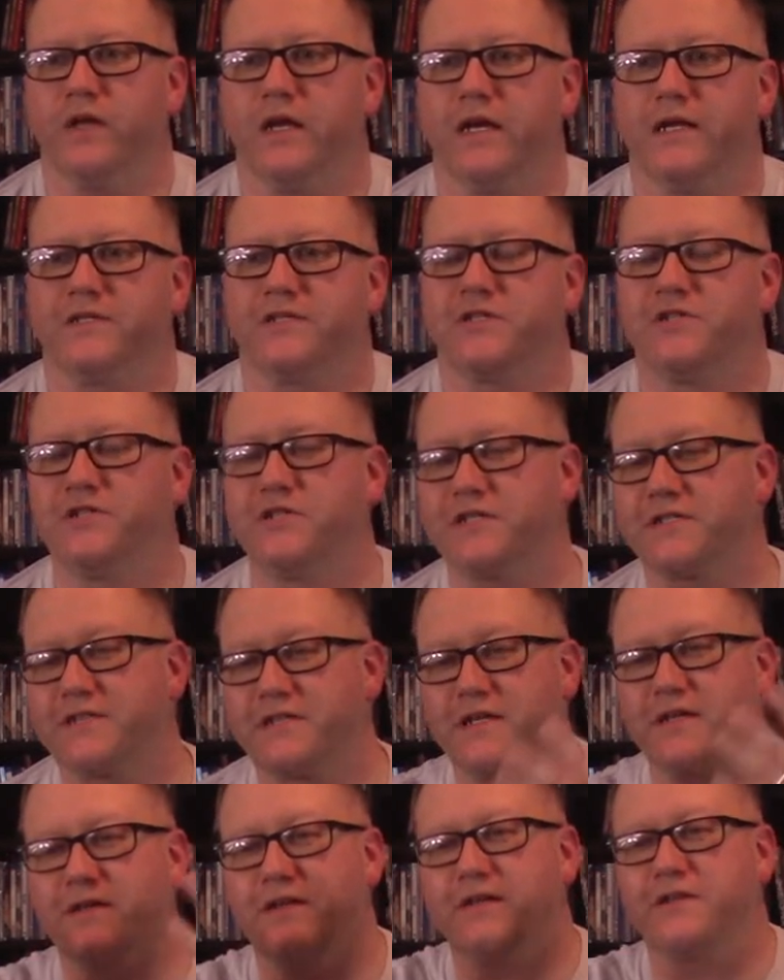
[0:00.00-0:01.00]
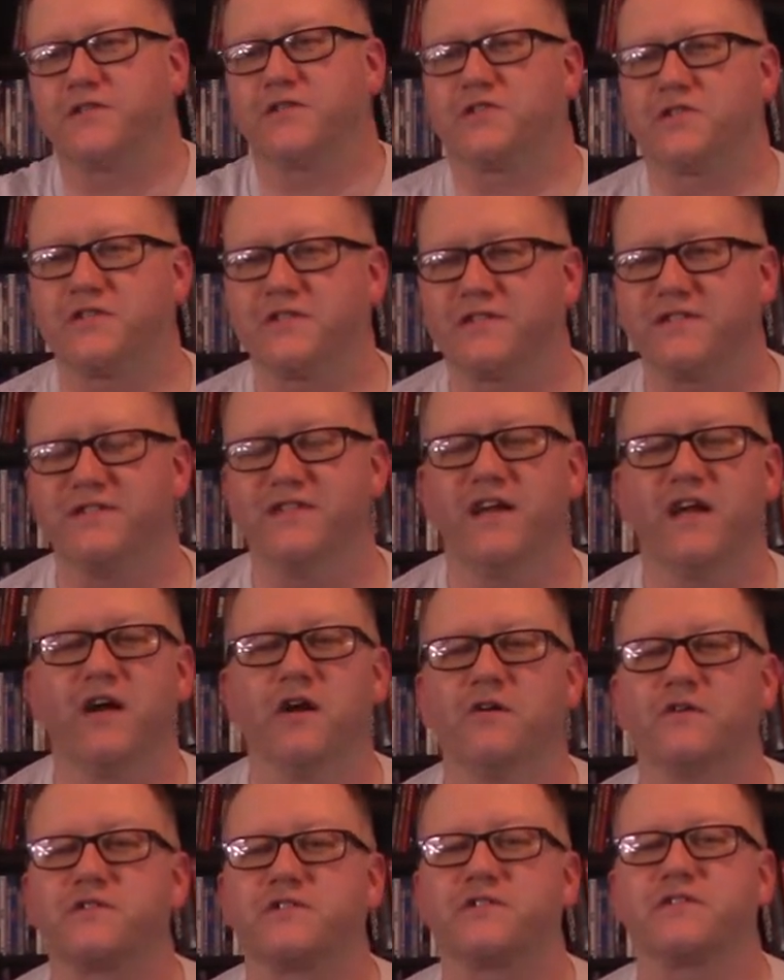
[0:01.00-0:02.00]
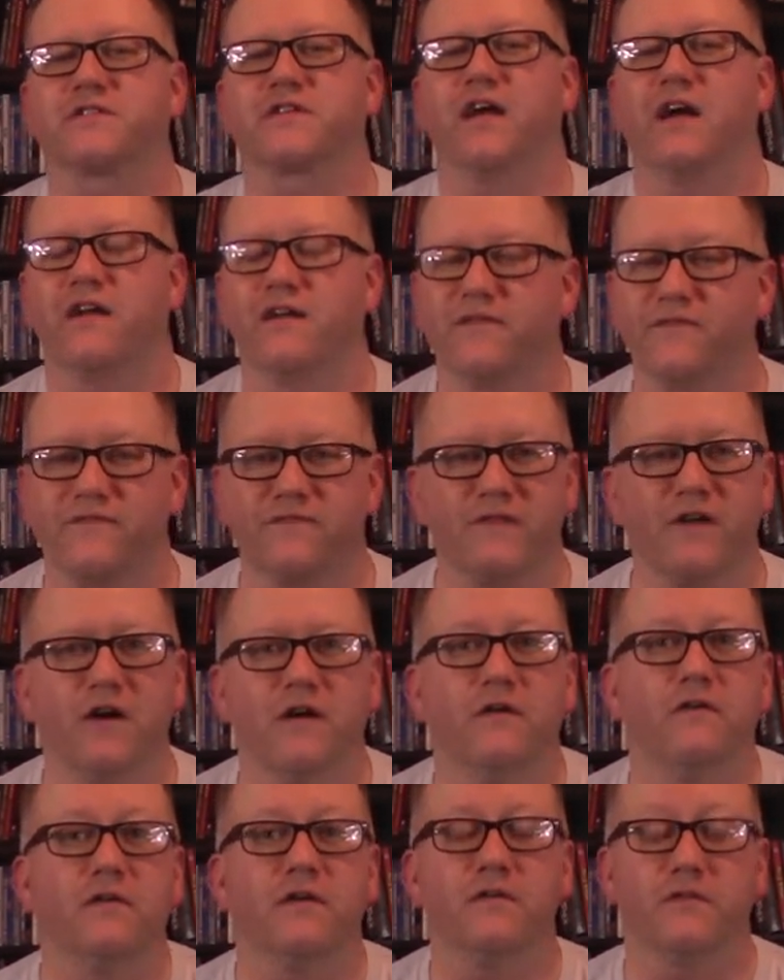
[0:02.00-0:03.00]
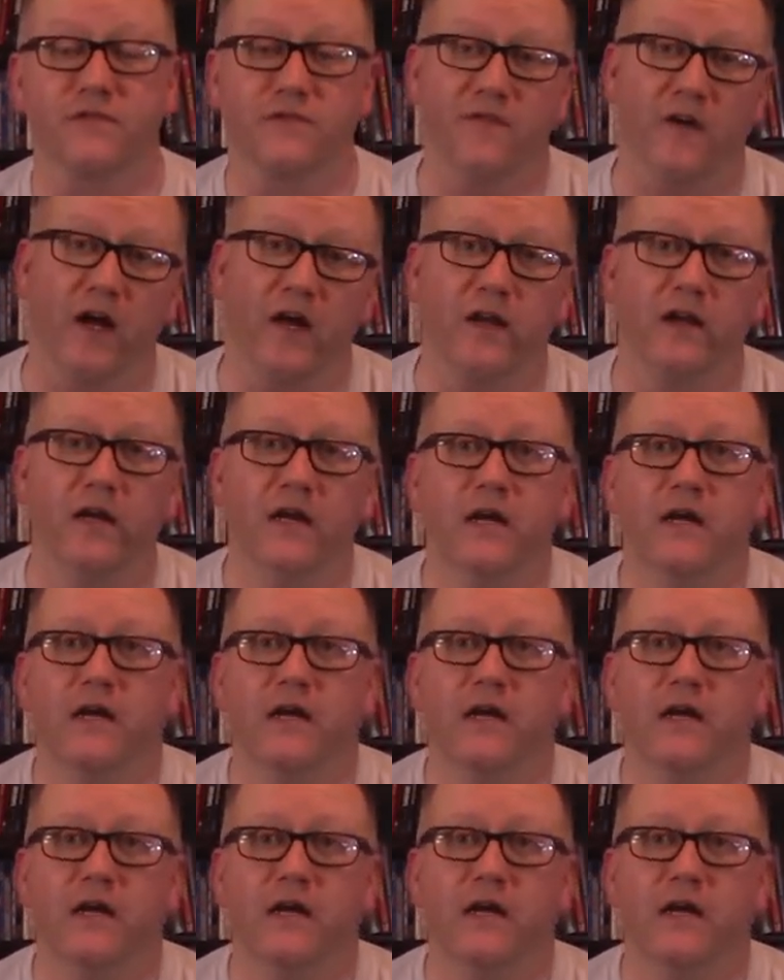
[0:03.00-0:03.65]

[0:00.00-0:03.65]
It's just kind of, oh, that was fine.